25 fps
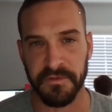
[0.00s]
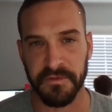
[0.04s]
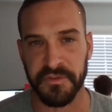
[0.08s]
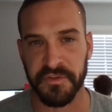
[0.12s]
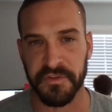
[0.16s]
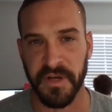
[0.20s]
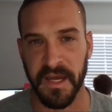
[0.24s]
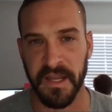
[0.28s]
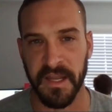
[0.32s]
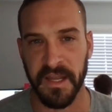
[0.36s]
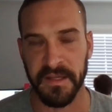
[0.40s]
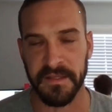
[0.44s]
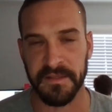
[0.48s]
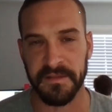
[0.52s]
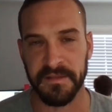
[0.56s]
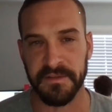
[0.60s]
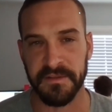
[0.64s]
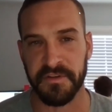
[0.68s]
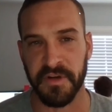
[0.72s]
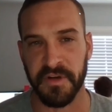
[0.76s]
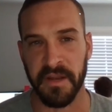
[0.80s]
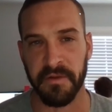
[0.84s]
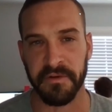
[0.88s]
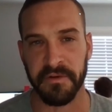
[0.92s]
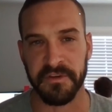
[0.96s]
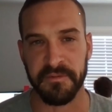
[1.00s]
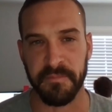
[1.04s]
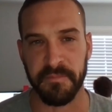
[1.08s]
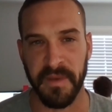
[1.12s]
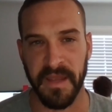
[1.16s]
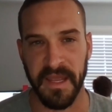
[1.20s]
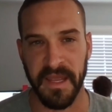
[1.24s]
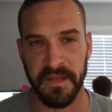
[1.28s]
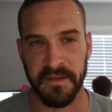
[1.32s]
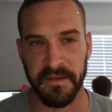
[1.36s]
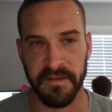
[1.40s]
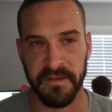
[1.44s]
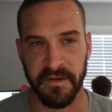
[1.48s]
try to
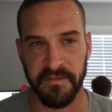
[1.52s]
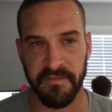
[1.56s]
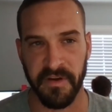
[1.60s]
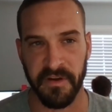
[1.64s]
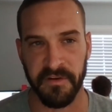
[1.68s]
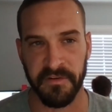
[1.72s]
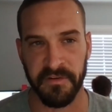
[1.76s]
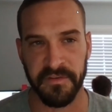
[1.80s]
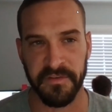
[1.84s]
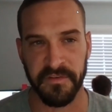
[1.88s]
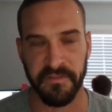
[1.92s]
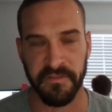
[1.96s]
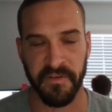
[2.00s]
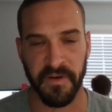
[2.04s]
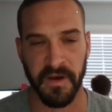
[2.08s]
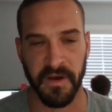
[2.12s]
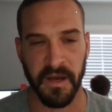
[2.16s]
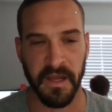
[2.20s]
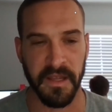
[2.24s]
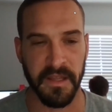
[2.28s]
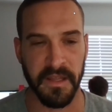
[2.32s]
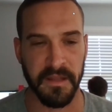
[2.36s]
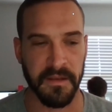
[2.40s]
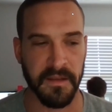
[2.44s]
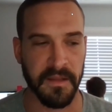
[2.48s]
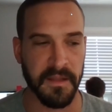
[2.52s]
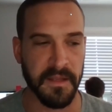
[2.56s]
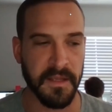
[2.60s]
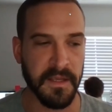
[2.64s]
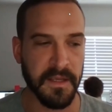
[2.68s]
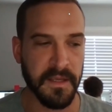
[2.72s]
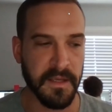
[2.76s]
expand and diversify, and